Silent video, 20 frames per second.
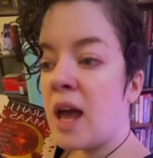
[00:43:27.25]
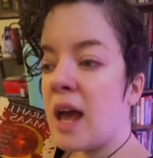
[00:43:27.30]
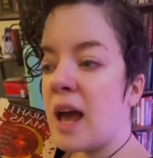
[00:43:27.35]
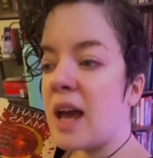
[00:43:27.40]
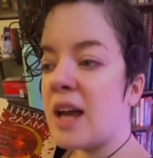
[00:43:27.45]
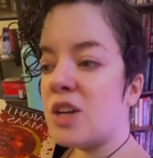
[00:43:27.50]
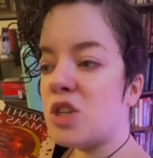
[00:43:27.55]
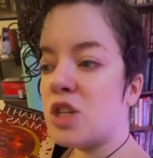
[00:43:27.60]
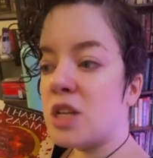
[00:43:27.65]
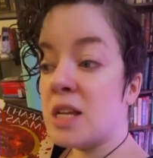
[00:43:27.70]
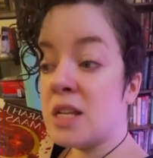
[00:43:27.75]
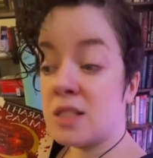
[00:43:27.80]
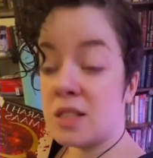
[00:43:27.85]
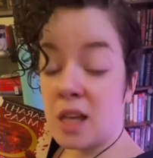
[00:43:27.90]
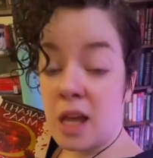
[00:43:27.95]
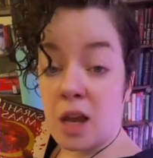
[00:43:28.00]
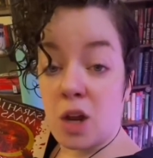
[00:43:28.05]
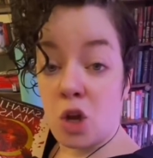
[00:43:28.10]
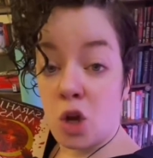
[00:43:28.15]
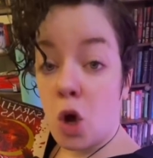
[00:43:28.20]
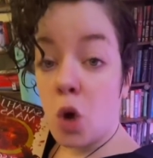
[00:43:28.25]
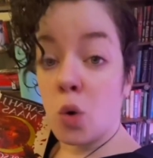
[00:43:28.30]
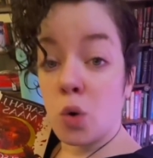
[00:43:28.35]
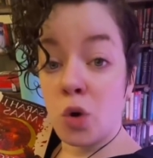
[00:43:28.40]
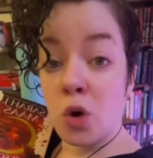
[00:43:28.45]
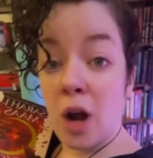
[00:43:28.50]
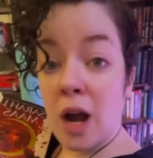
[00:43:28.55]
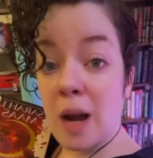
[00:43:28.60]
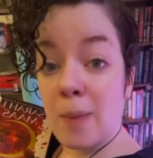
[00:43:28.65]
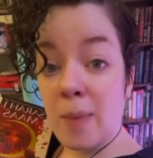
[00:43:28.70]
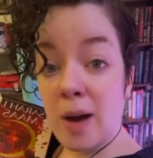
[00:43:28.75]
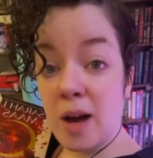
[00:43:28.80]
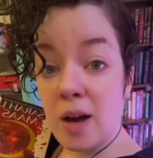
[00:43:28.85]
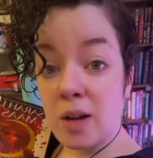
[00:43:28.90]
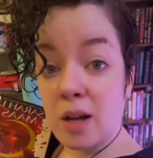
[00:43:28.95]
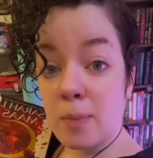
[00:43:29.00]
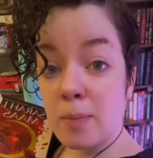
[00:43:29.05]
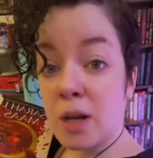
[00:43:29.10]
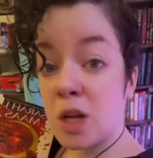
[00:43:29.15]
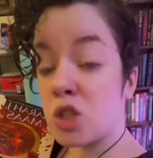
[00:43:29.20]
And he's like, go cry about
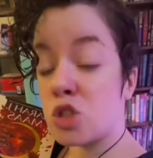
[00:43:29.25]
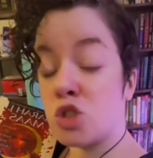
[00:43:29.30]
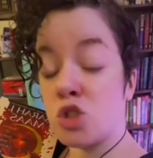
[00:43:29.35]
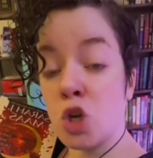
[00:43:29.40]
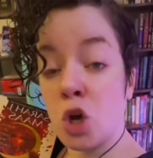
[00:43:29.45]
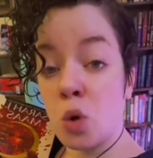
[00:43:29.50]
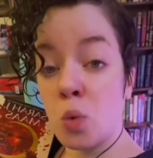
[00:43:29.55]
it because no